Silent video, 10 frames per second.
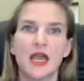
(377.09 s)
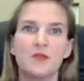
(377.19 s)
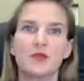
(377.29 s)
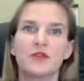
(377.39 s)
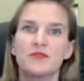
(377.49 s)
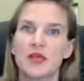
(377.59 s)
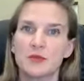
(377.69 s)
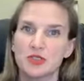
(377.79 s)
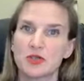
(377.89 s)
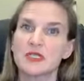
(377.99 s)

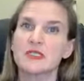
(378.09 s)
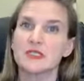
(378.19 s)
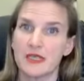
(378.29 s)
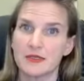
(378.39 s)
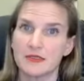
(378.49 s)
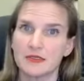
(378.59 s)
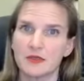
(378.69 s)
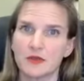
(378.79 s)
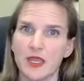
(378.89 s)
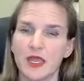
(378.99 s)
hyperinflammatory state
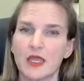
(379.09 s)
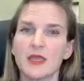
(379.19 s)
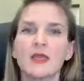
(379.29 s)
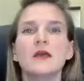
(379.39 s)
okay?